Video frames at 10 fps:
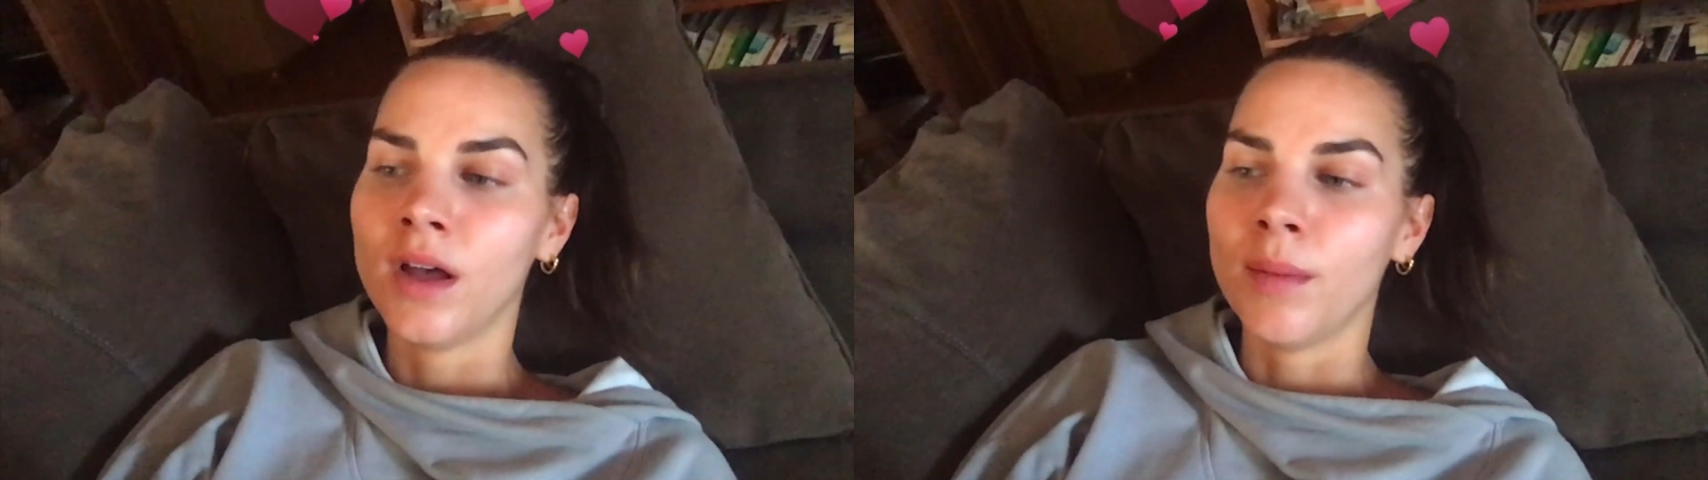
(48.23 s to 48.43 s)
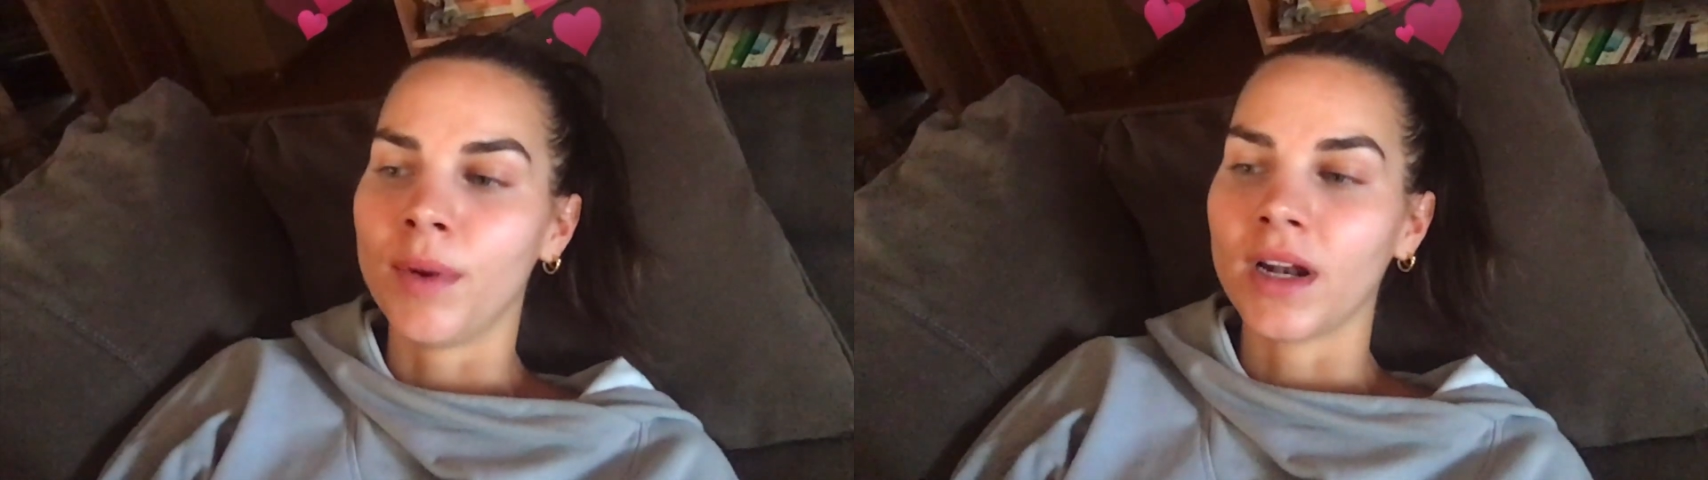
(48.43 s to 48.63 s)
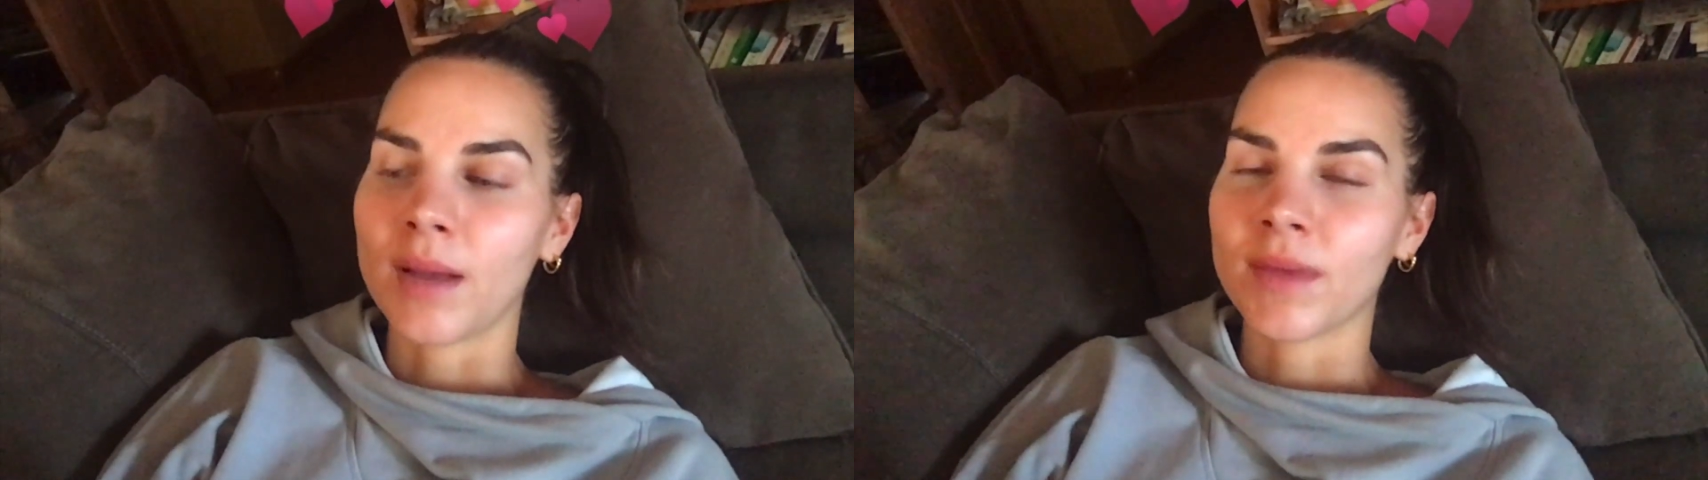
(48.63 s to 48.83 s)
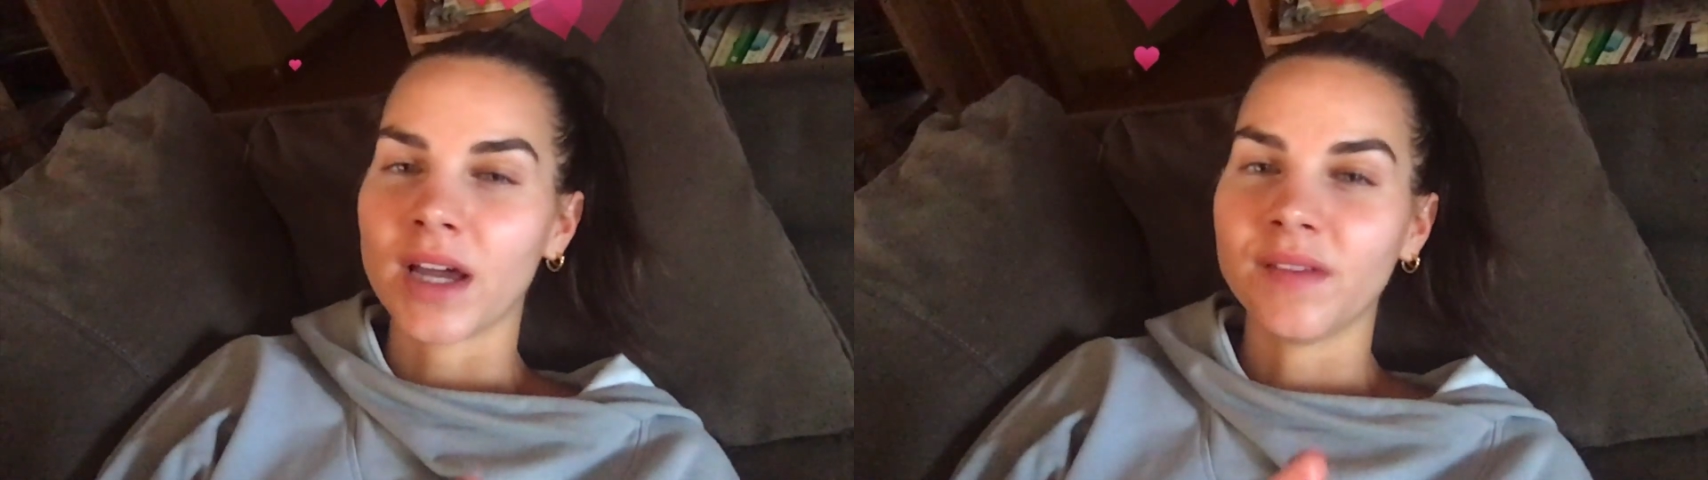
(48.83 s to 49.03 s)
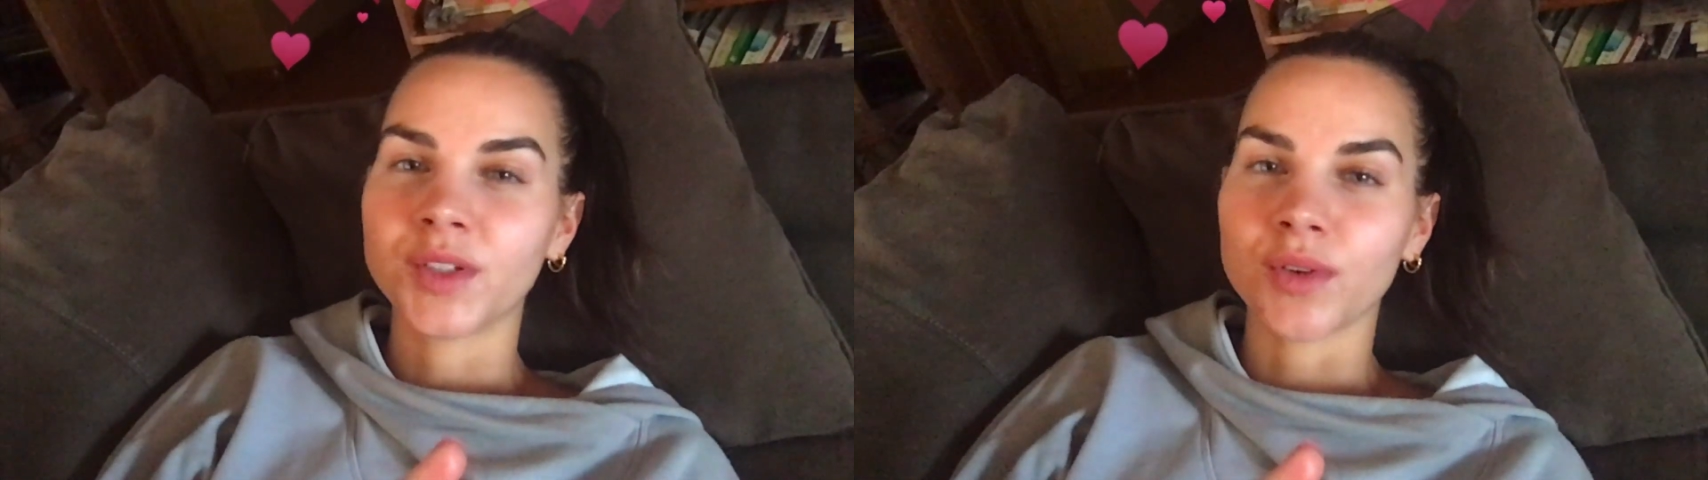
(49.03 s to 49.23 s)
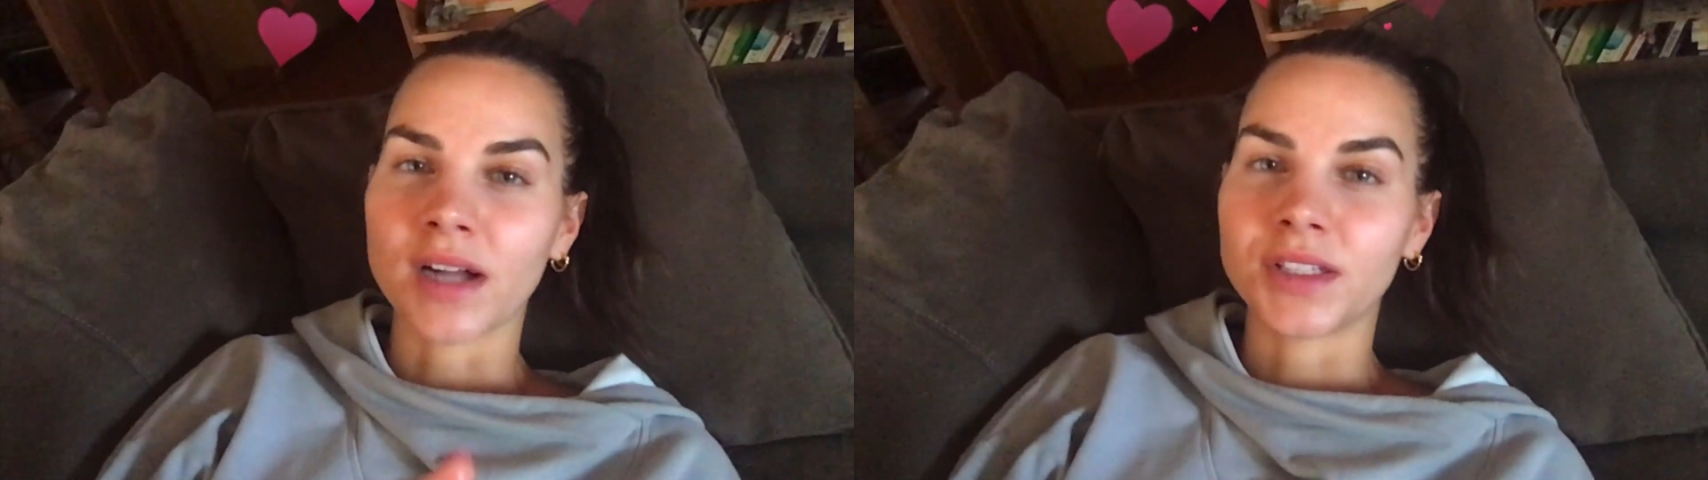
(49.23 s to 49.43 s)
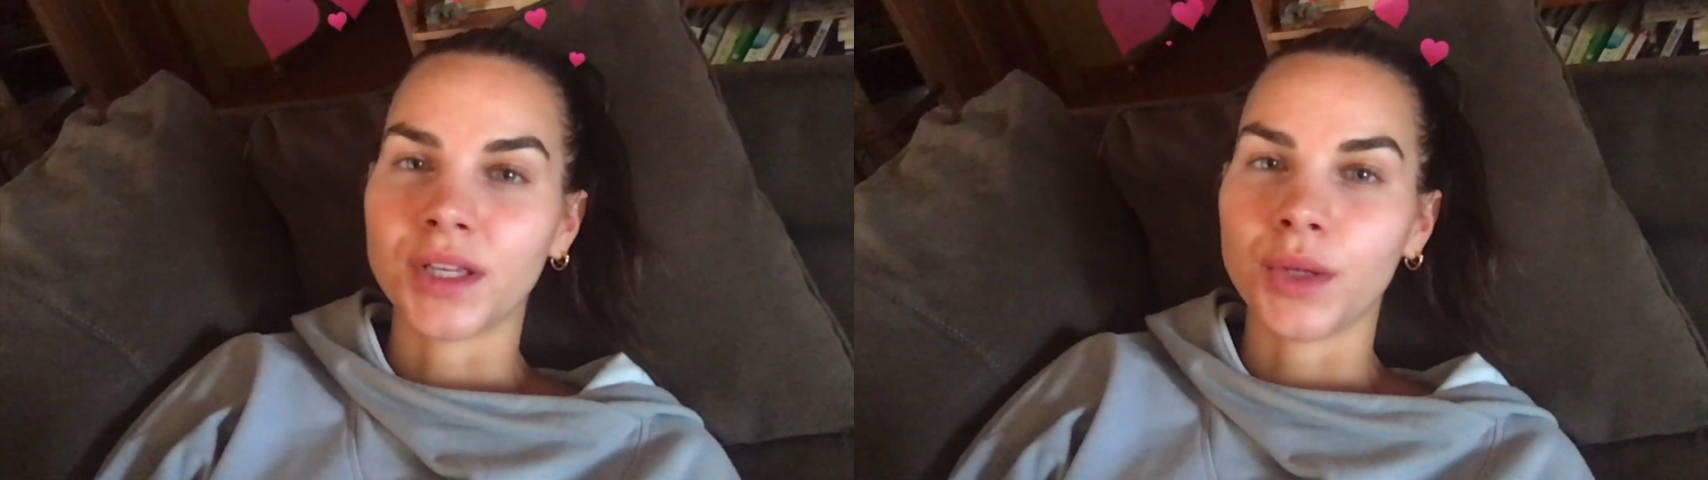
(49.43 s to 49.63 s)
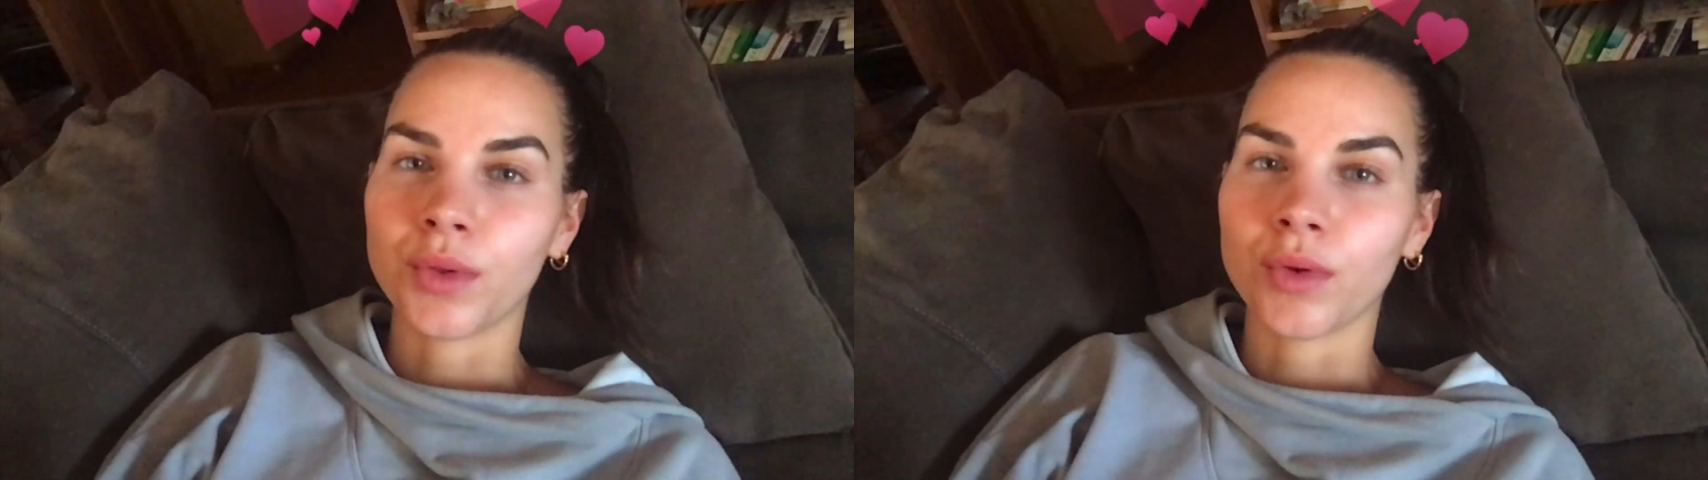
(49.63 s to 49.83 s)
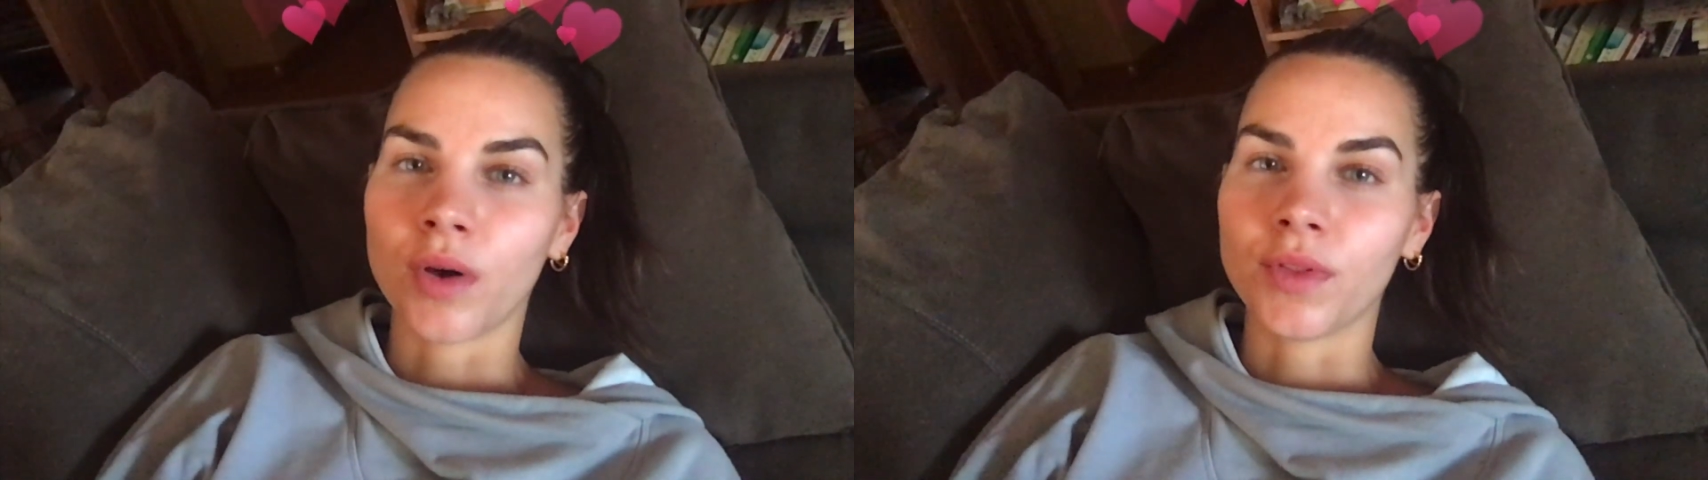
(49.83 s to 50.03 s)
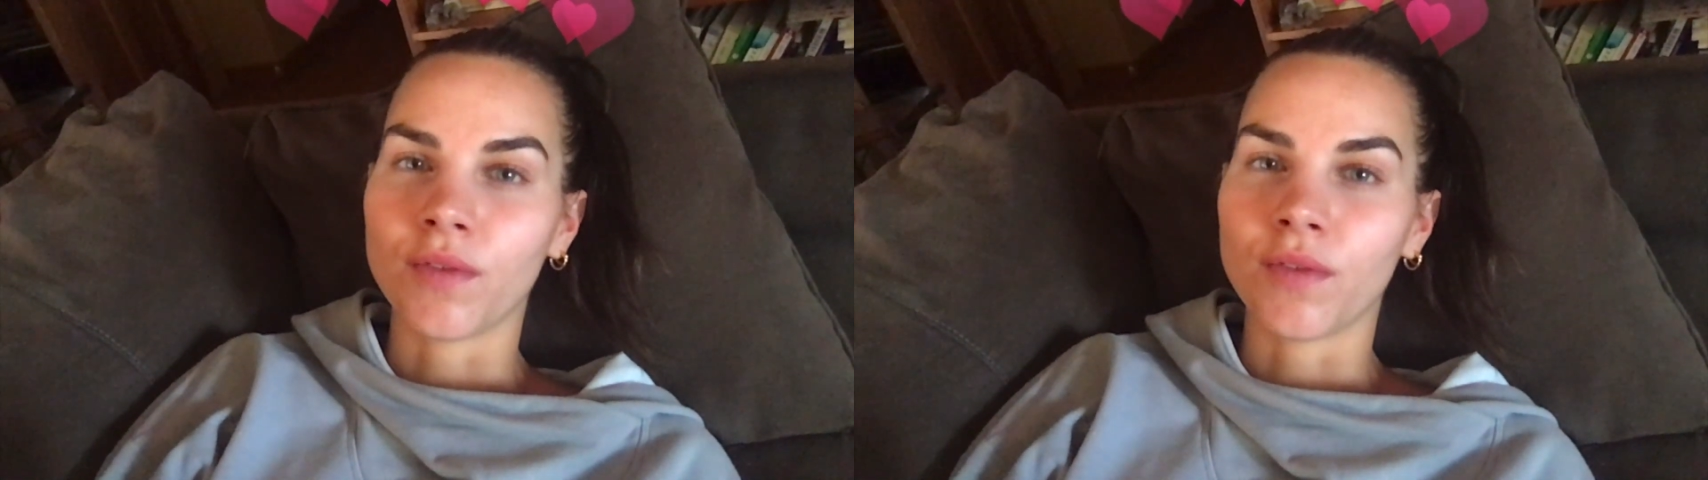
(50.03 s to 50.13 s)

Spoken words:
but I'm kind of directing you throughout the